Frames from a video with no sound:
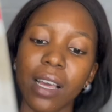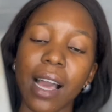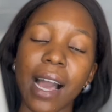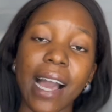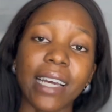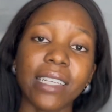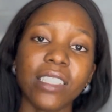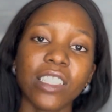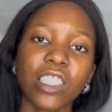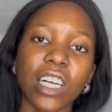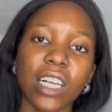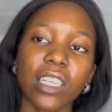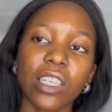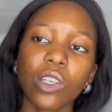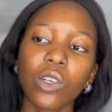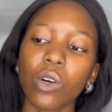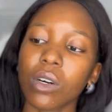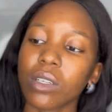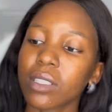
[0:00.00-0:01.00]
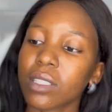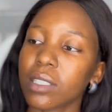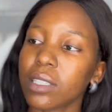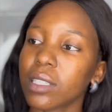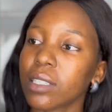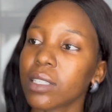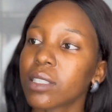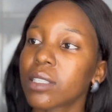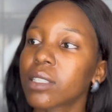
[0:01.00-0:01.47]
I initially got
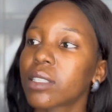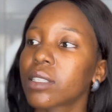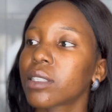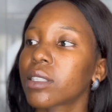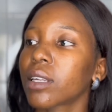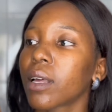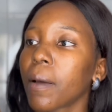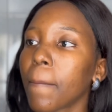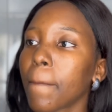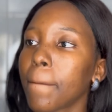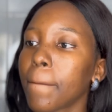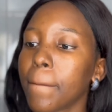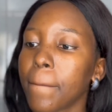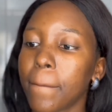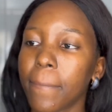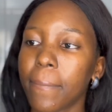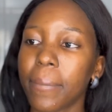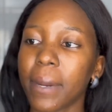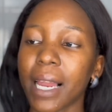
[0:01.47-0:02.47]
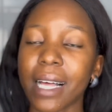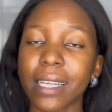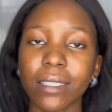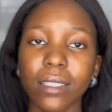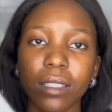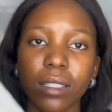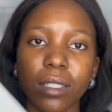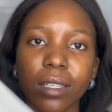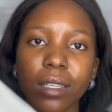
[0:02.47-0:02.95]
this
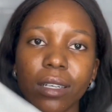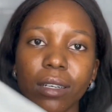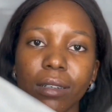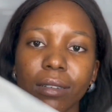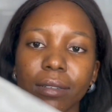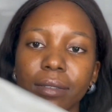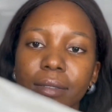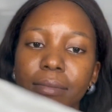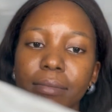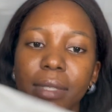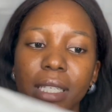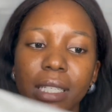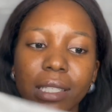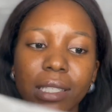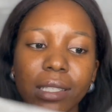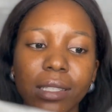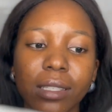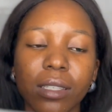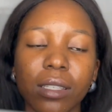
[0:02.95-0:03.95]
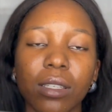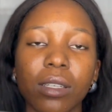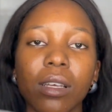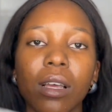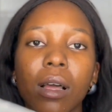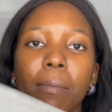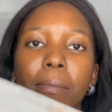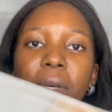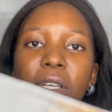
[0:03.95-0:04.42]
plastic based
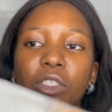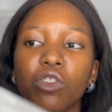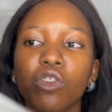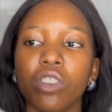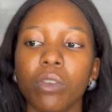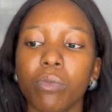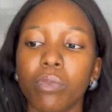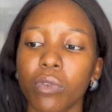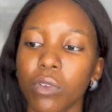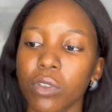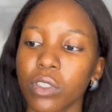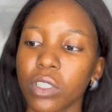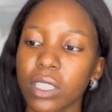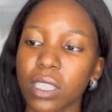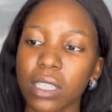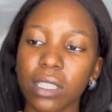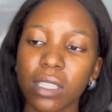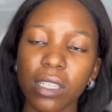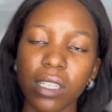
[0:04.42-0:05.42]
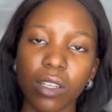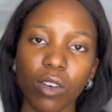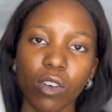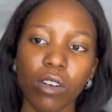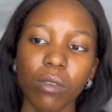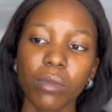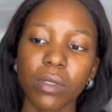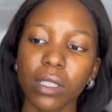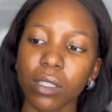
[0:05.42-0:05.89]
pastry brush. You can see it
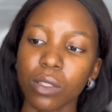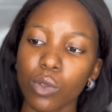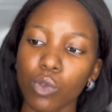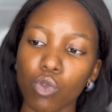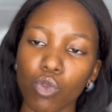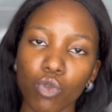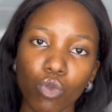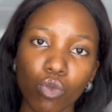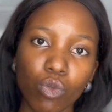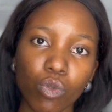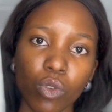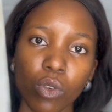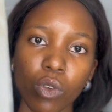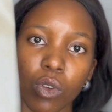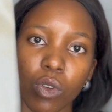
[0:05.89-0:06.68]
comes in 2